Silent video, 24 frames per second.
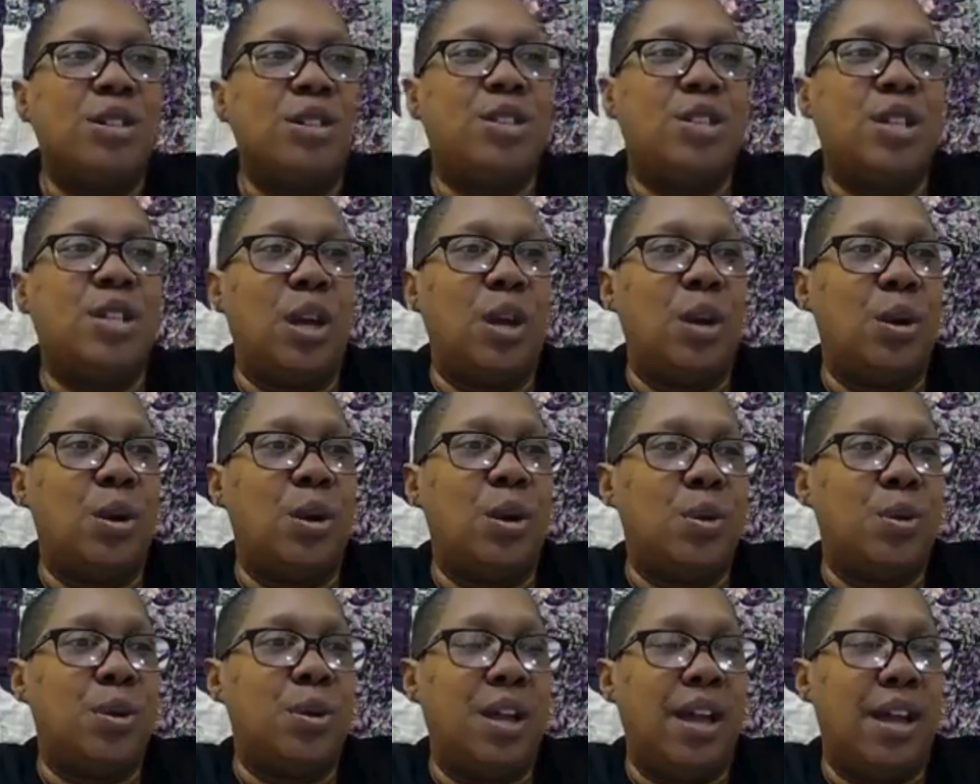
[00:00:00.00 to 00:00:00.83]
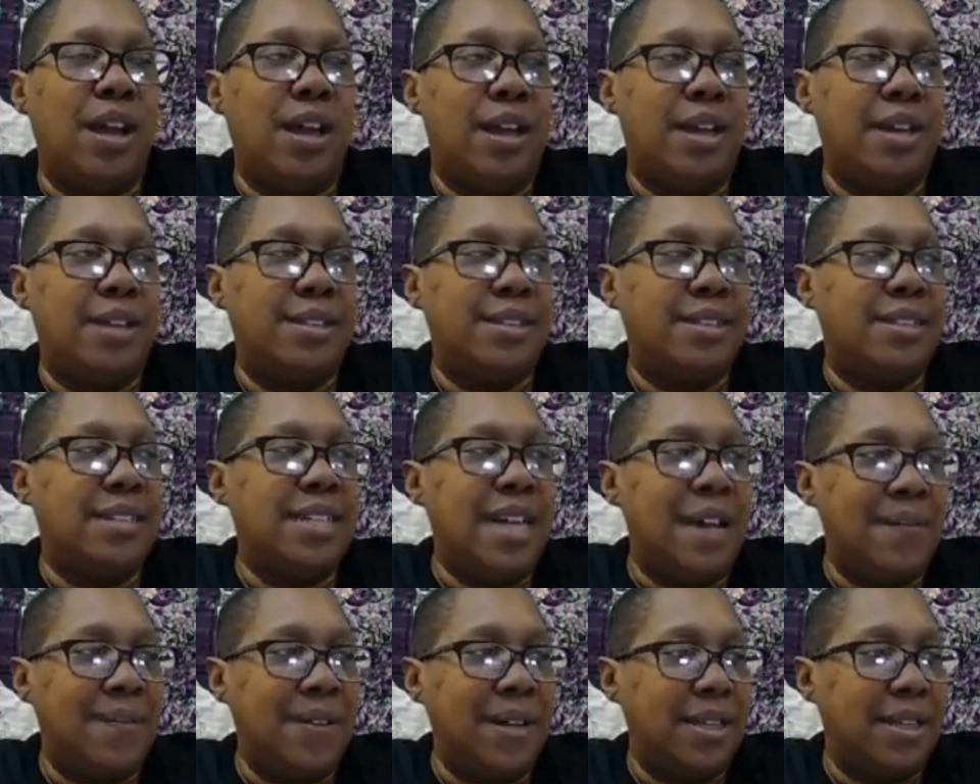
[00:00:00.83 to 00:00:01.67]
So
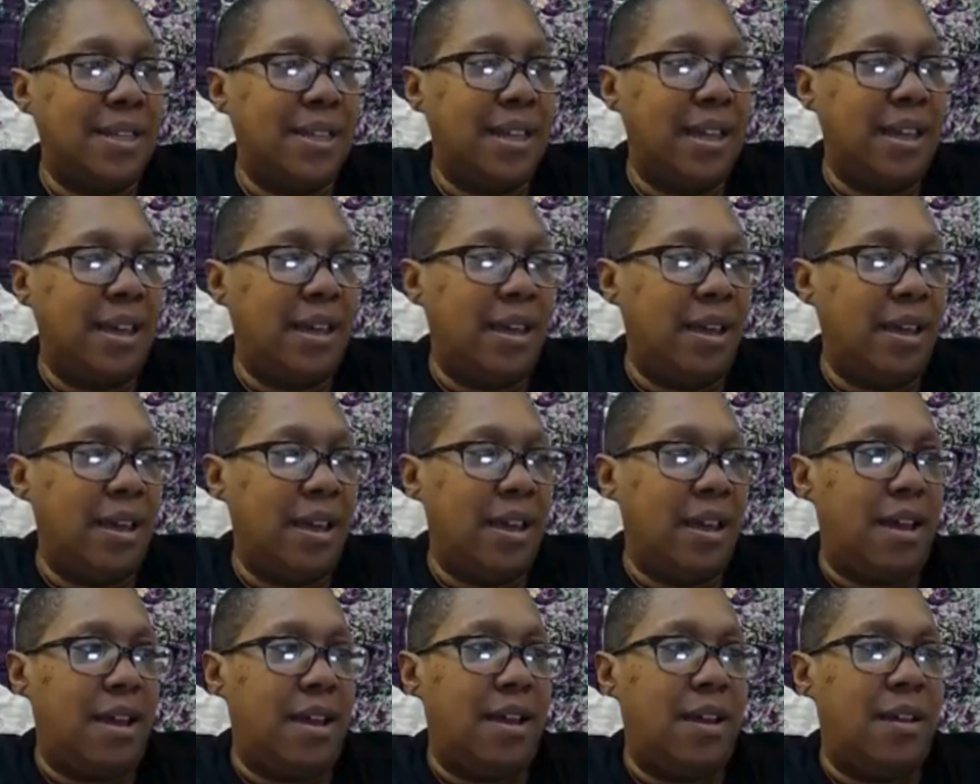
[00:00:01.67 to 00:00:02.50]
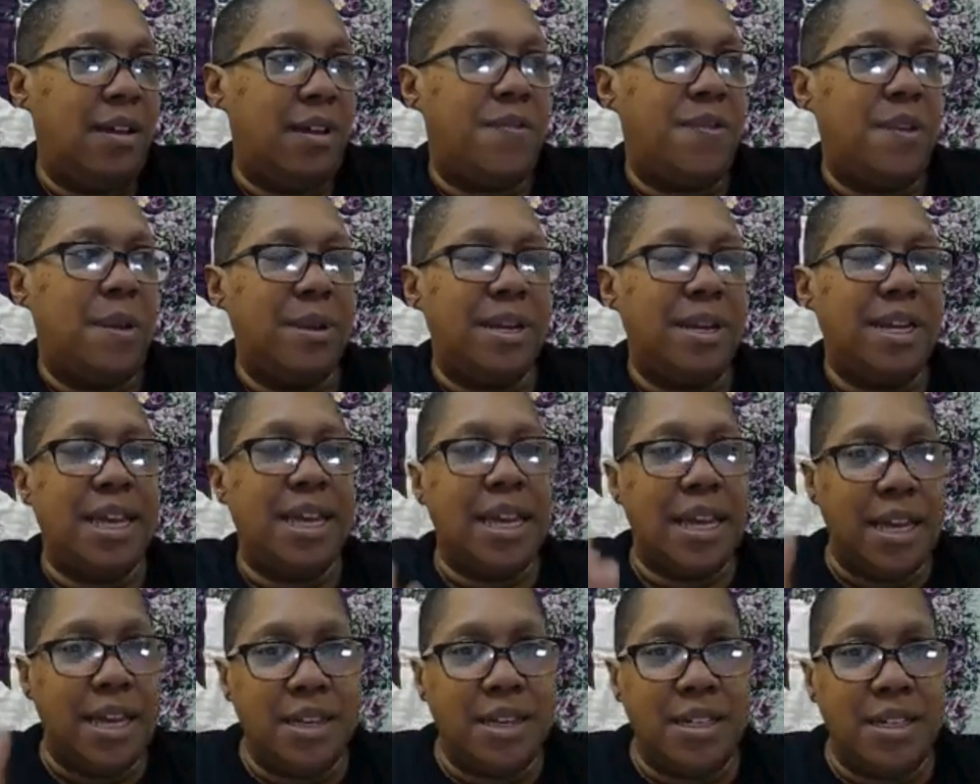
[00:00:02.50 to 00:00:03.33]
definitely from an
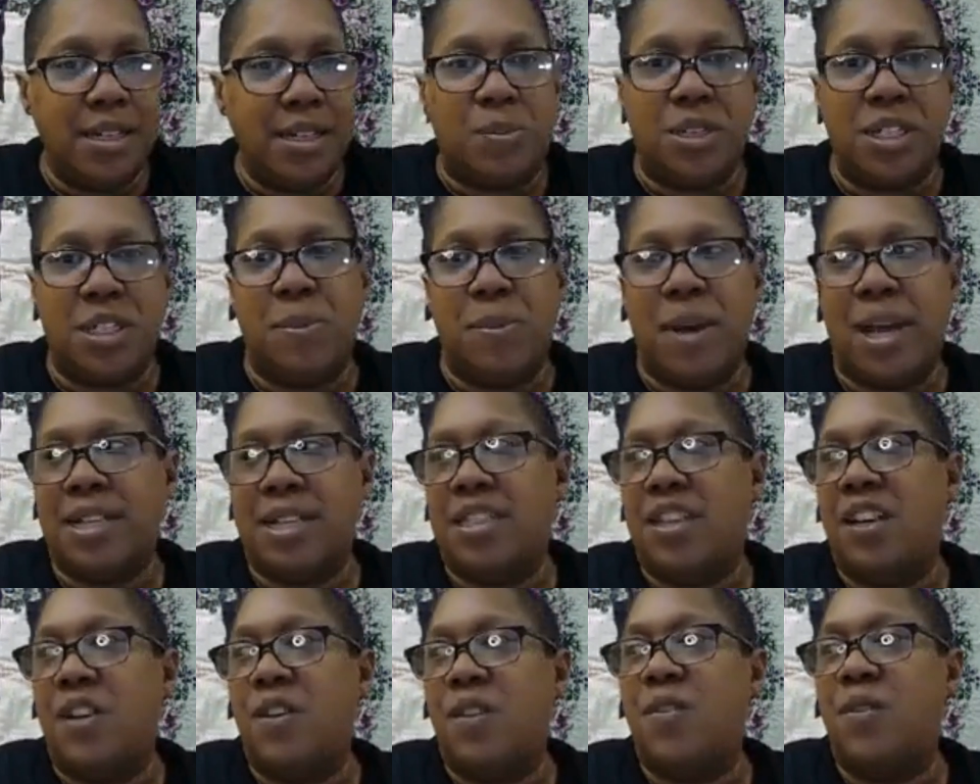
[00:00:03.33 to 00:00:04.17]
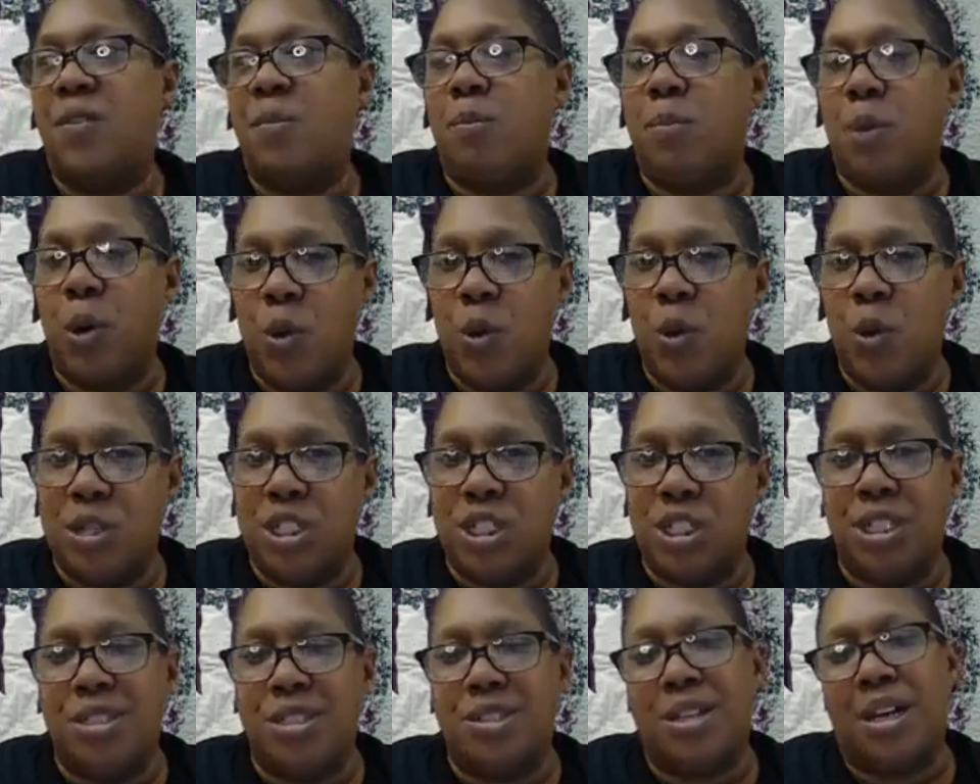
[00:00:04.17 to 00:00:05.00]
ease perspective, both
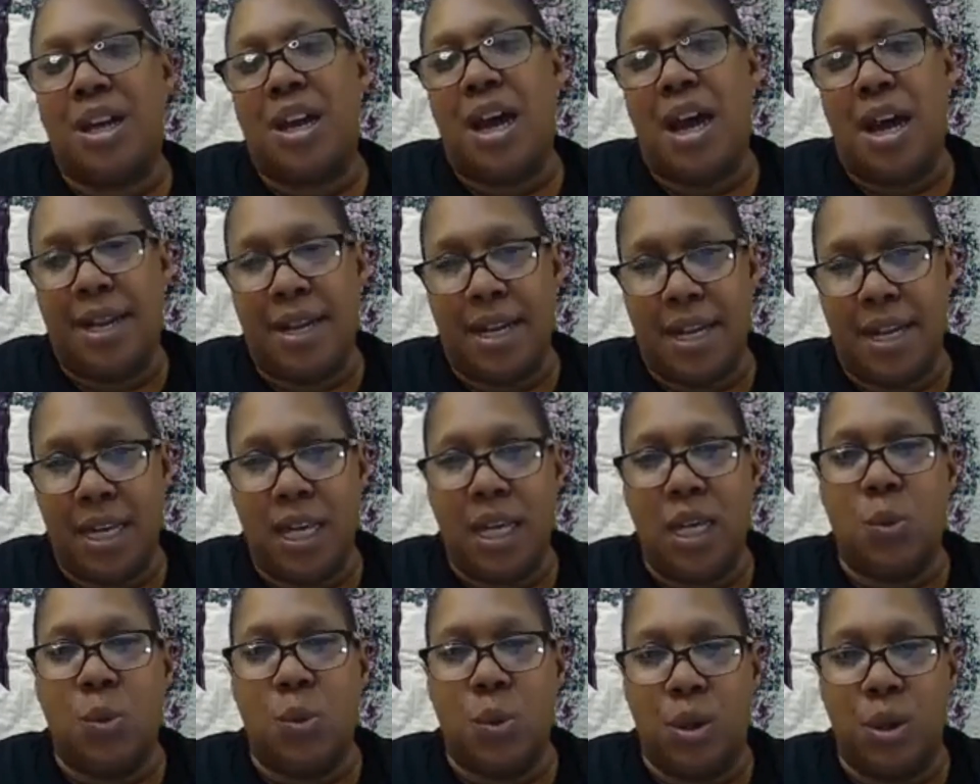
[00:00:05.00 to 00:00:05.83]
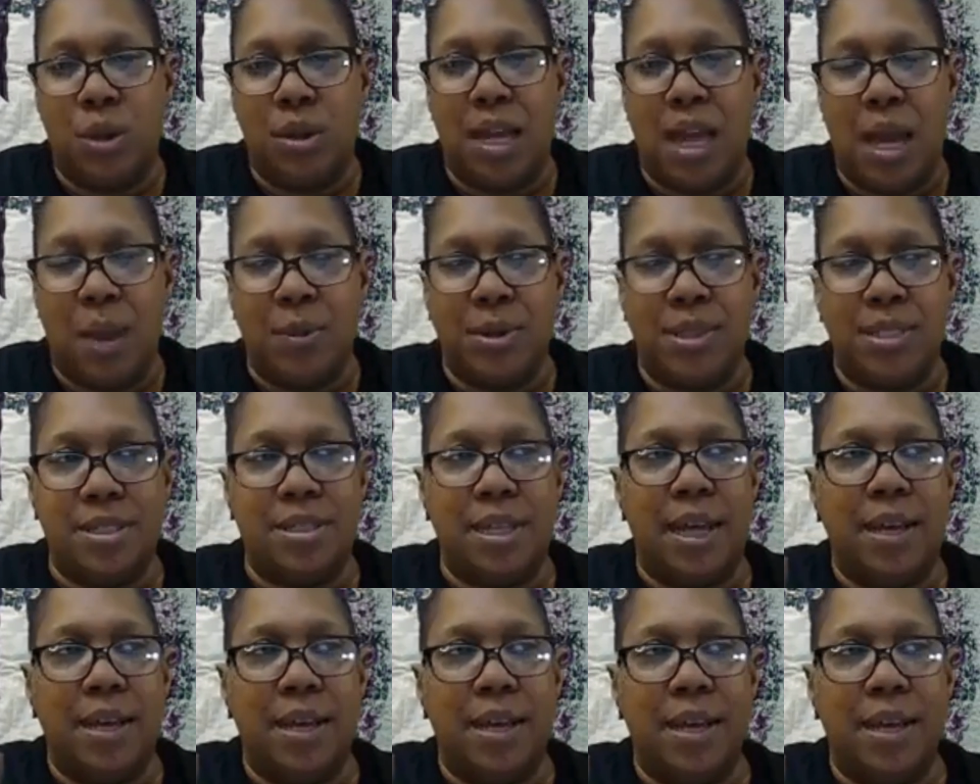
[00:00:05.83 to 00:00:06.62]
machines are kind of equal, I would say.